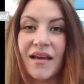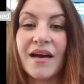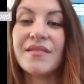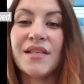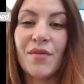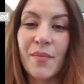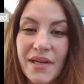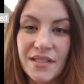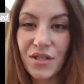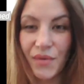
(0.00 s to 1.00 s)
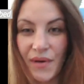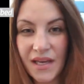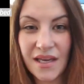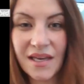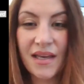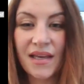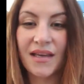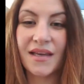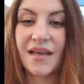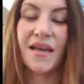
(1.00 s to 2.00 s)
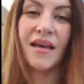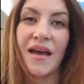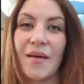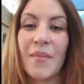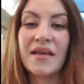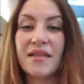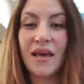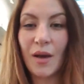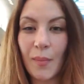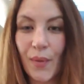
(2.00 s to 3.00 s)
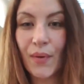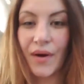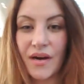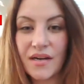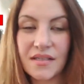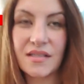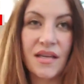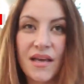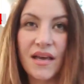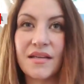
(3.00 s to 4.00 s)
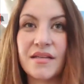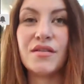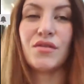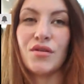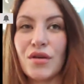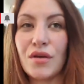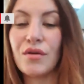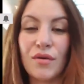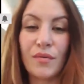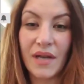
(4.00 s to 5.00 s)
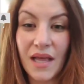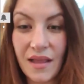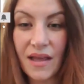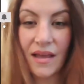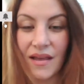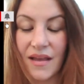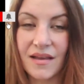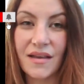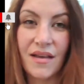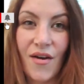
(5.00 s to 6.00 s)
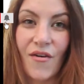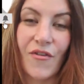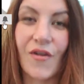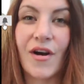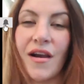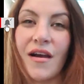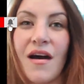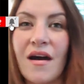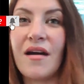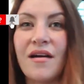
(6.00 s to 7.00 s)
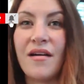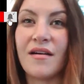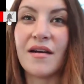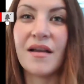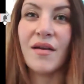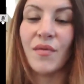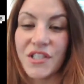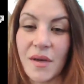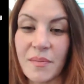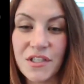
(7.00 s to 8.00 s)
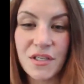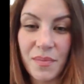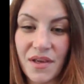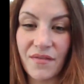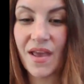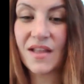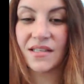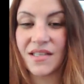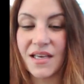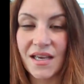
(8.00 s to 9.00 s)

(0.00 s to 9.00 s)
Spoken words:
How's everybody doing? I'm at the airport headed to Manila for our One Championship event